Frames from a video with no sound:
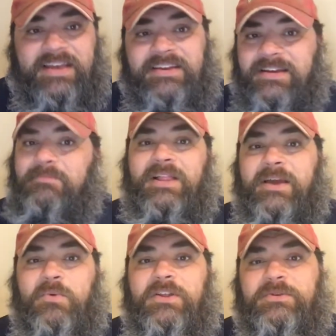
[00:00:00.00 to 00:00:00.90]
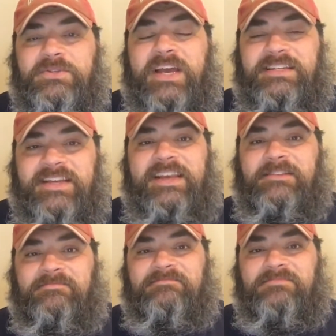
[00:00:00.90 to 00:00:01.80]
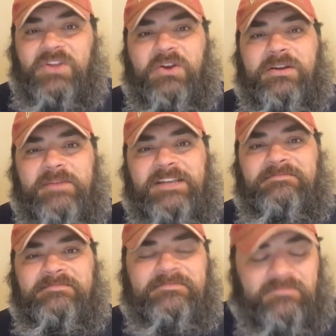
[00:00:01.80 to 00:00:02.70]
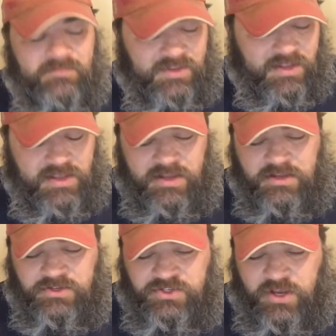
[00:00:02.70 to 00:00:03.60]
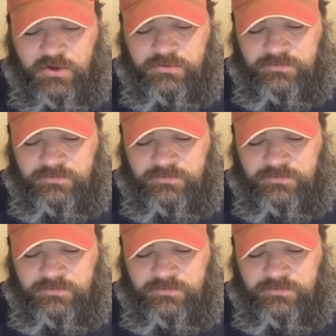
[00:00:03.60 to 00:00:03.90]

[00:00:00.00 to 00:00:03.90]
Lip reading: you're going to be like one of those 19. You know what I mean? So,